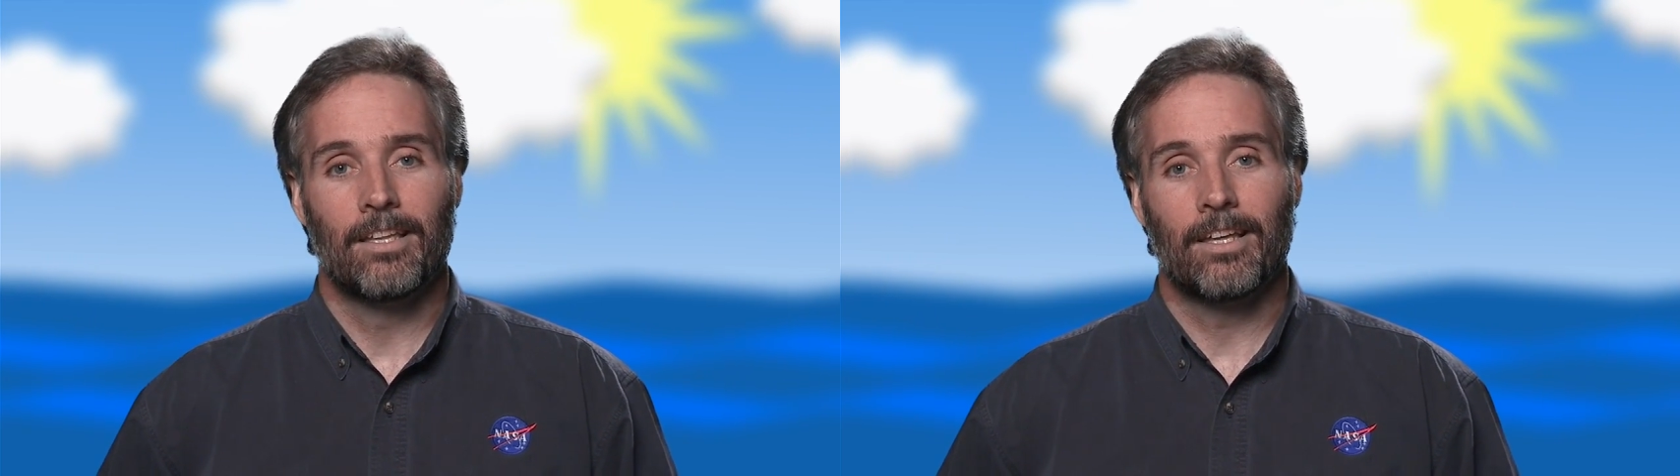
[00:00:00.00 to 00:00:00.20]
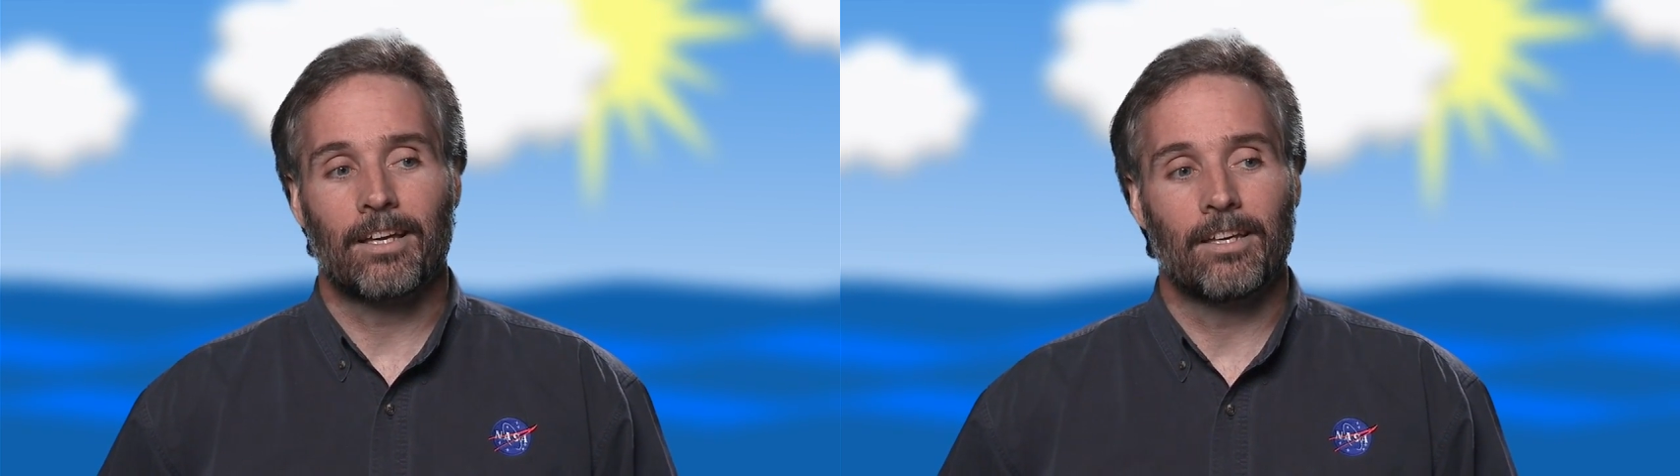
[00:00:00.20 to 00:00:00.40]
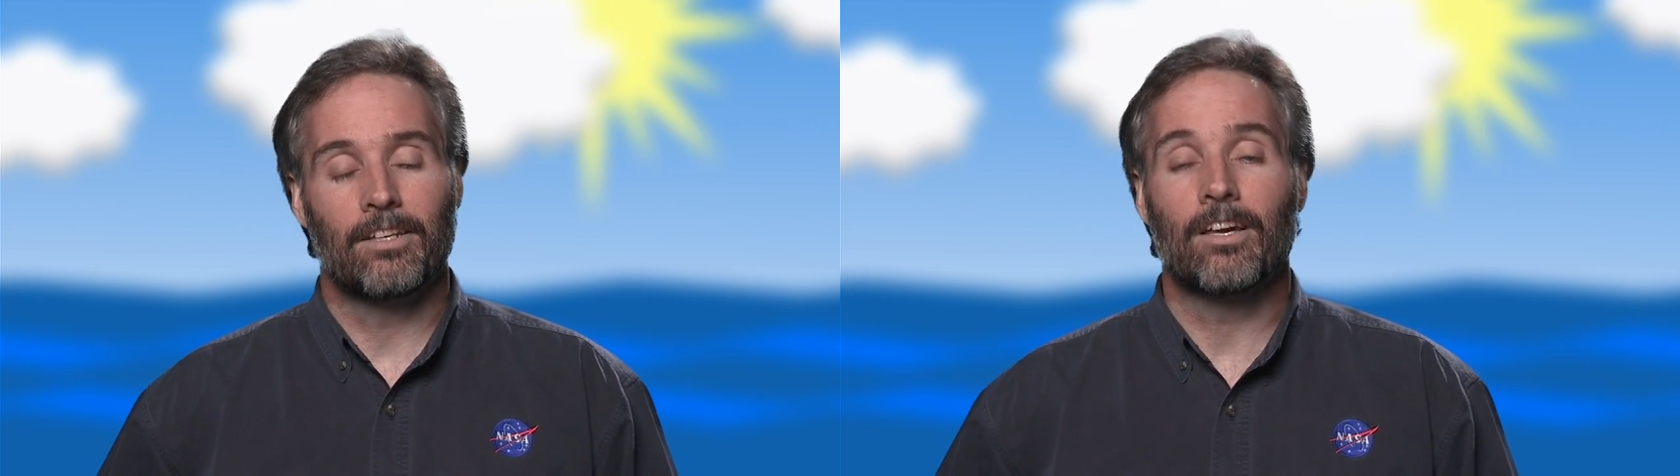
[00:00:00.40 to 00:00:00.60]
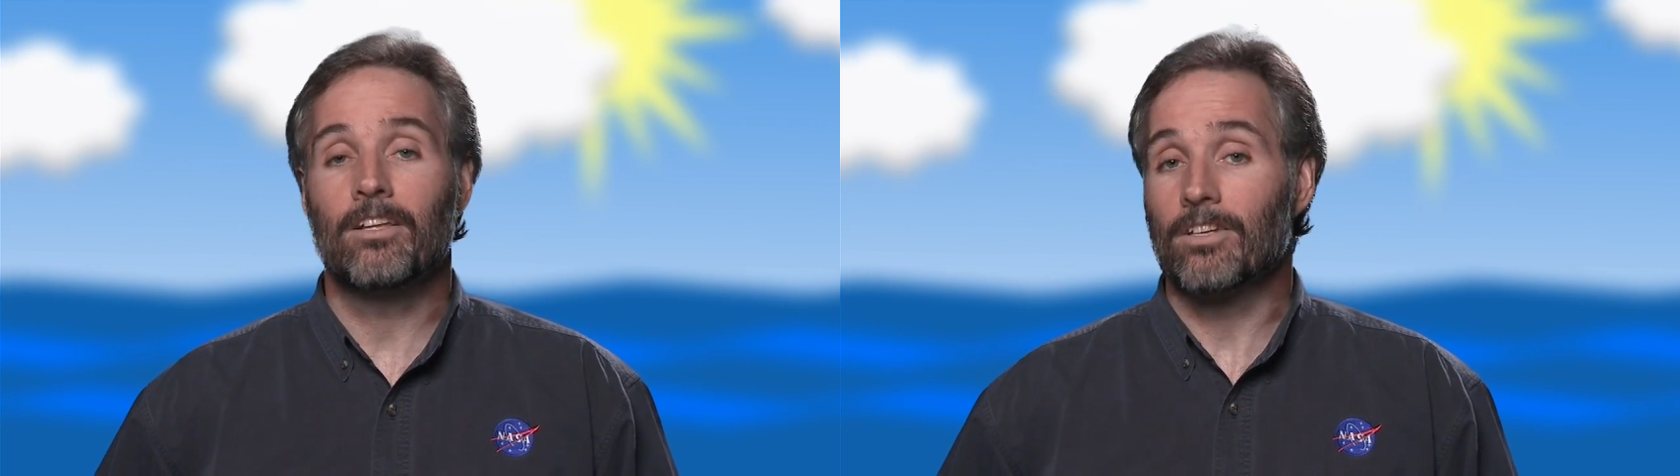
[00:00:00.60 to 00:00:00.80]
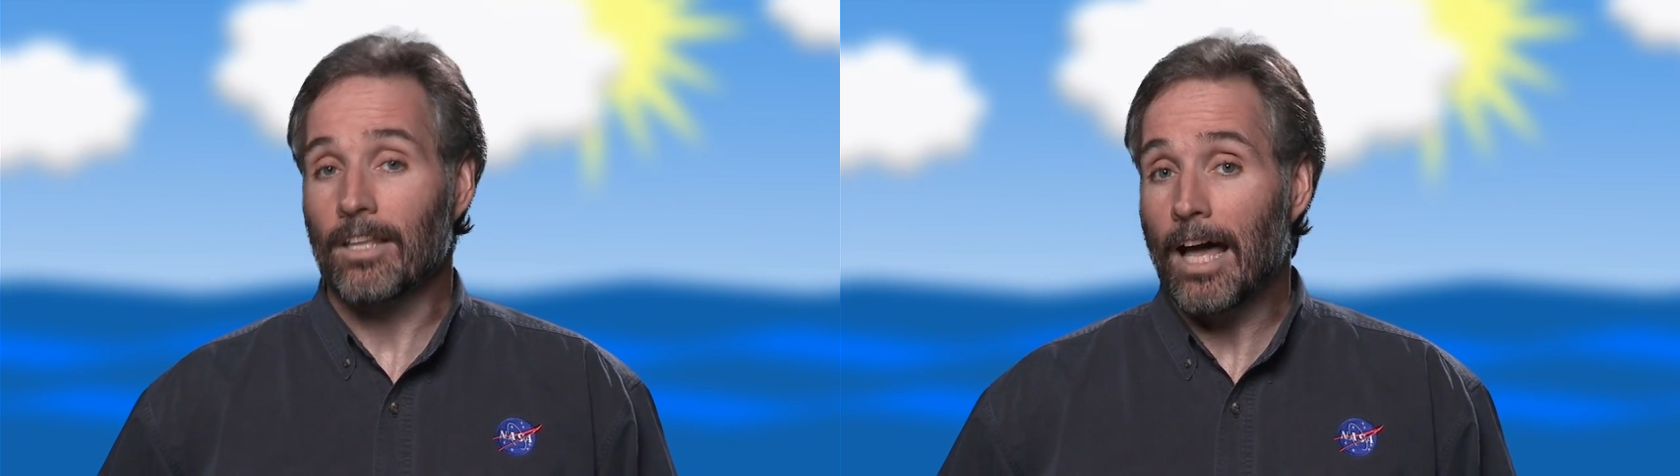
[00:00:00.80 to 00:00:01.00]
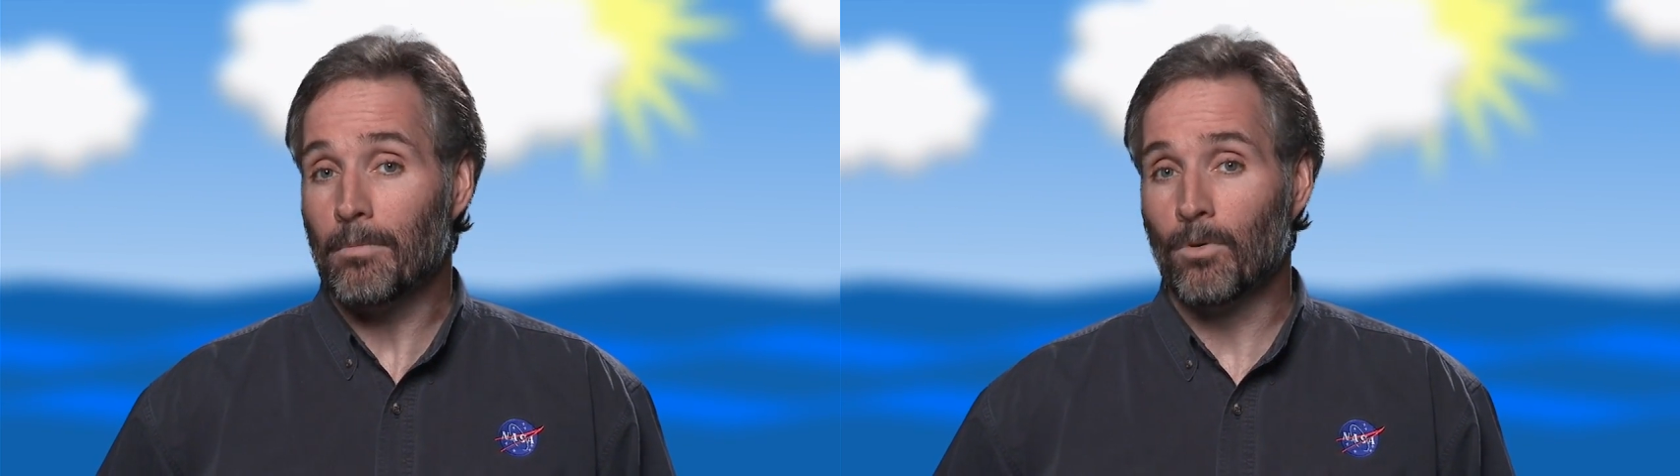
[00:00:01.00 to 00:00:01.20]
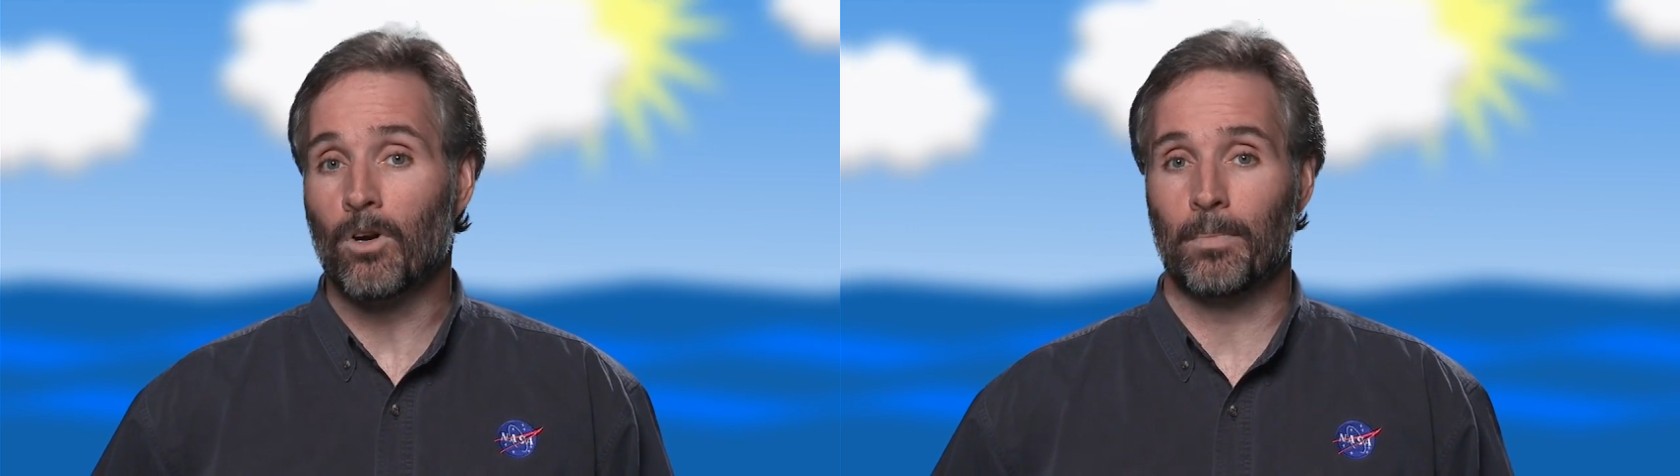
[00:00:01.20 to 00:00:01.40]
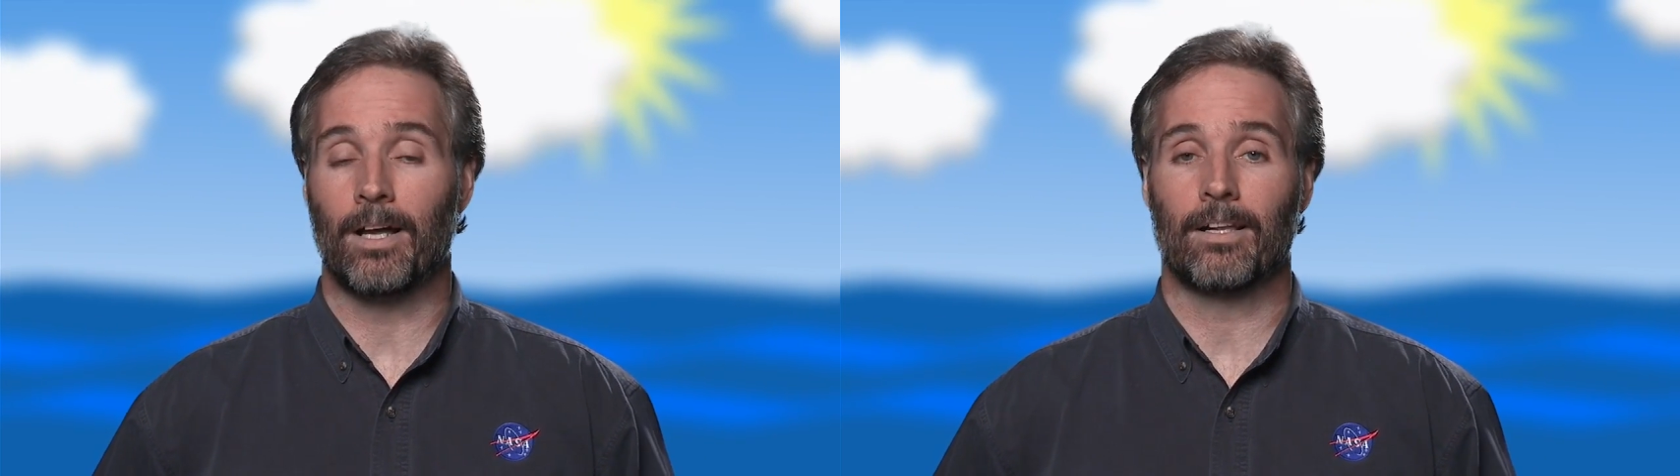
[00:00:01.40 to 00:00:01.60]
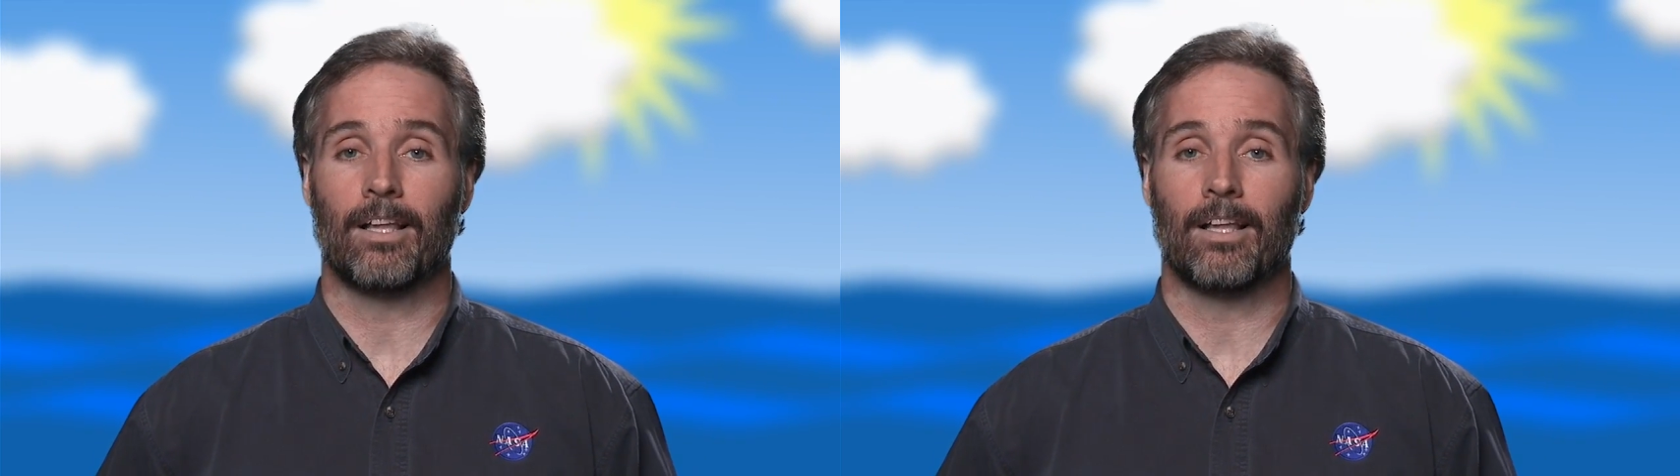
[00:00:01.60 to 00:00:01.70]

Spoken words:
that can tell us a lot more about